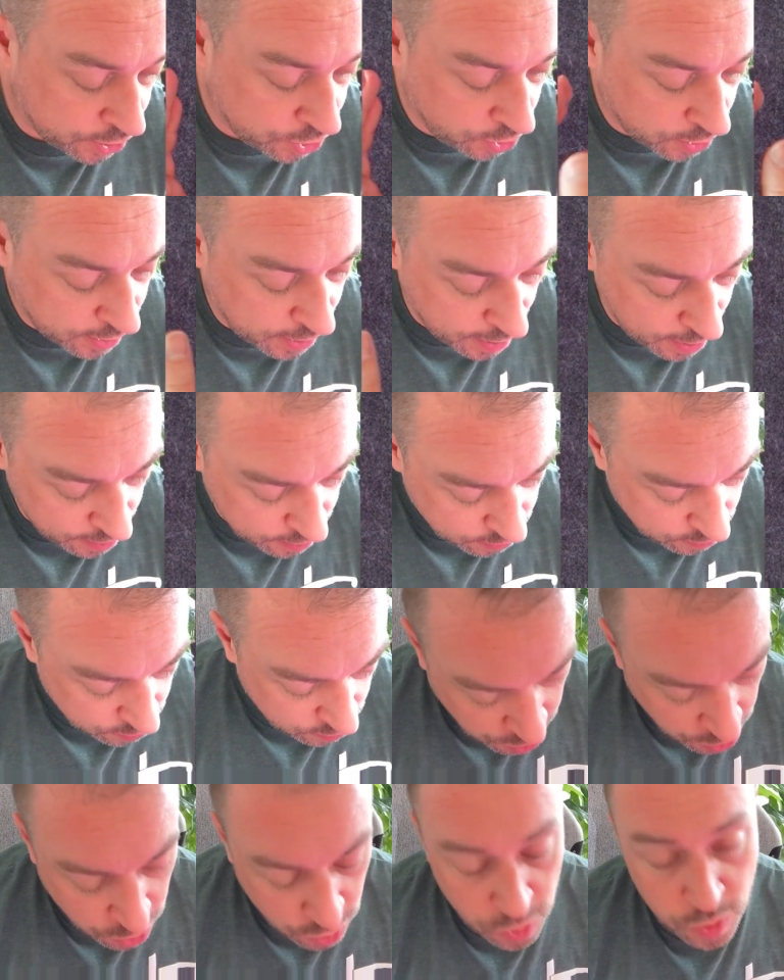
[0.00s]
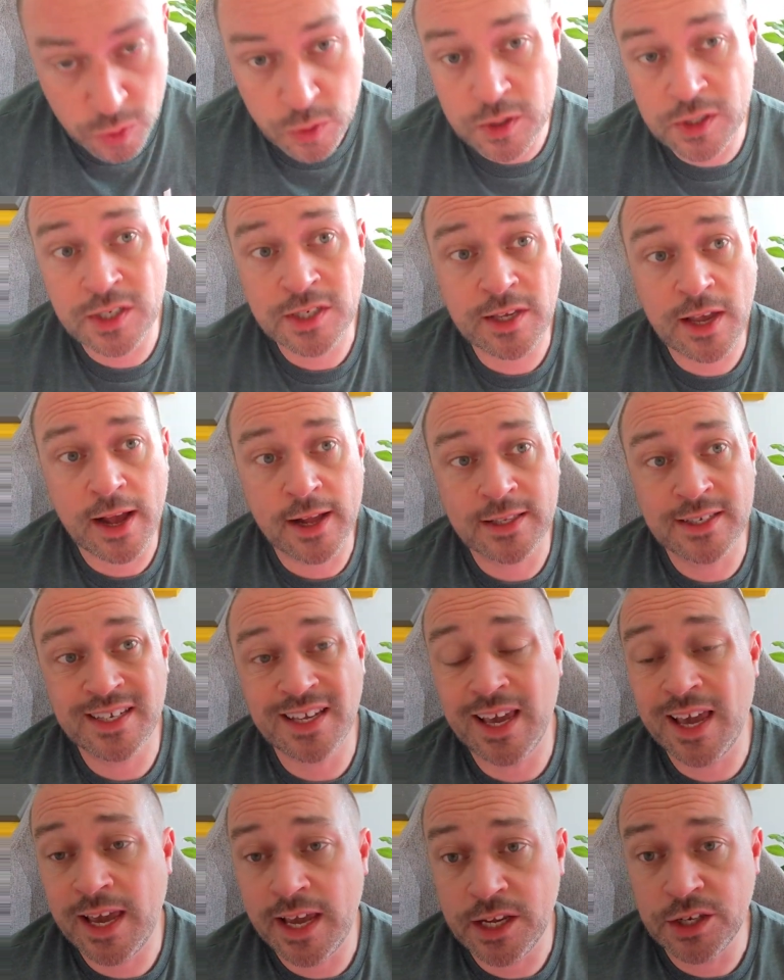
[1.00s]
You get two
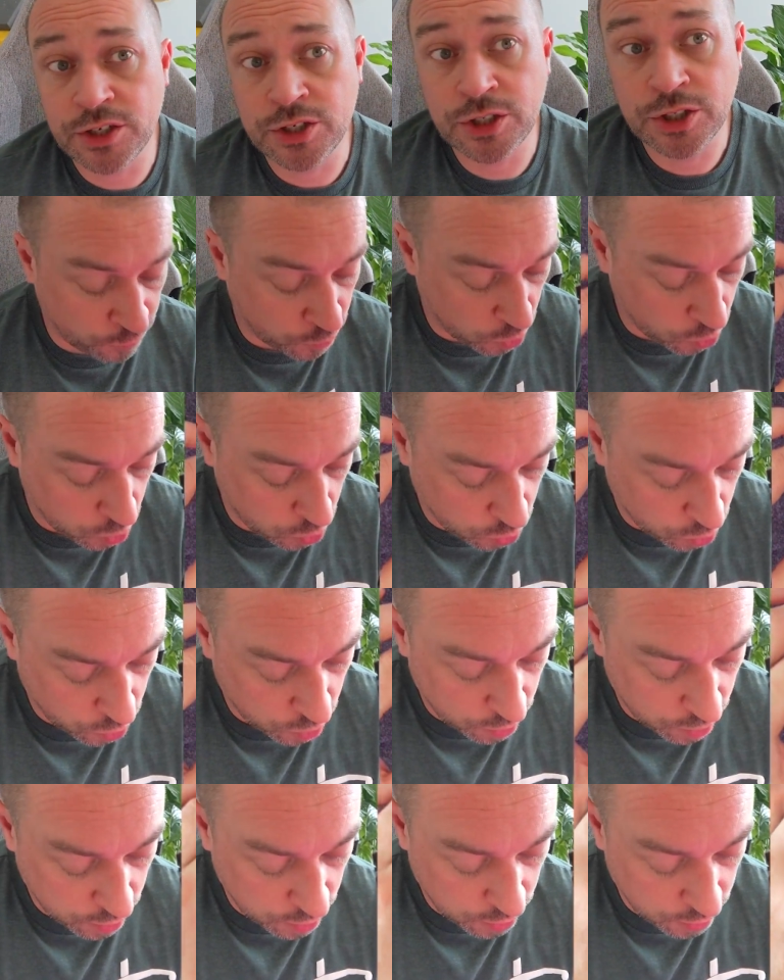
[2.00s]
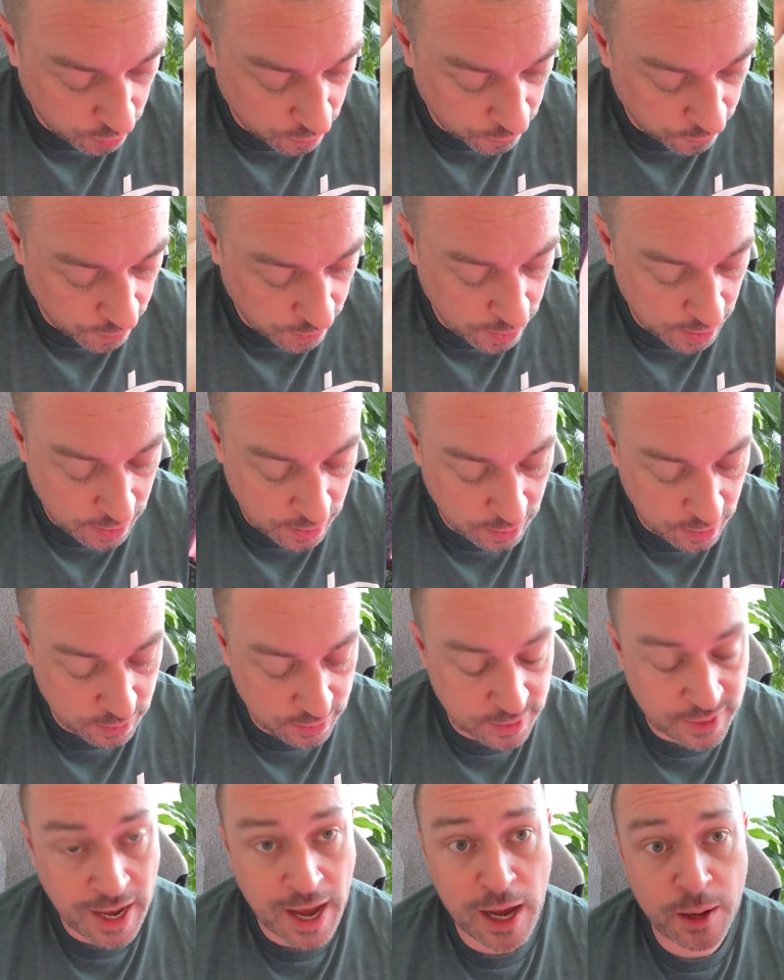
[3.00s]
sets each for the
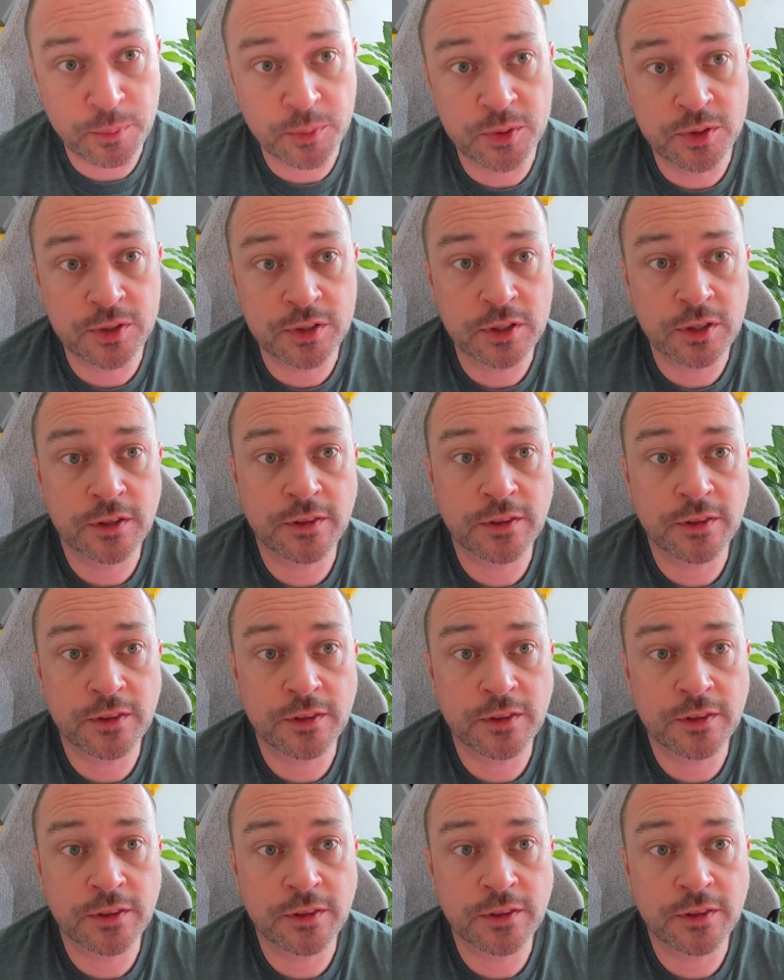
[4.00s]
tabs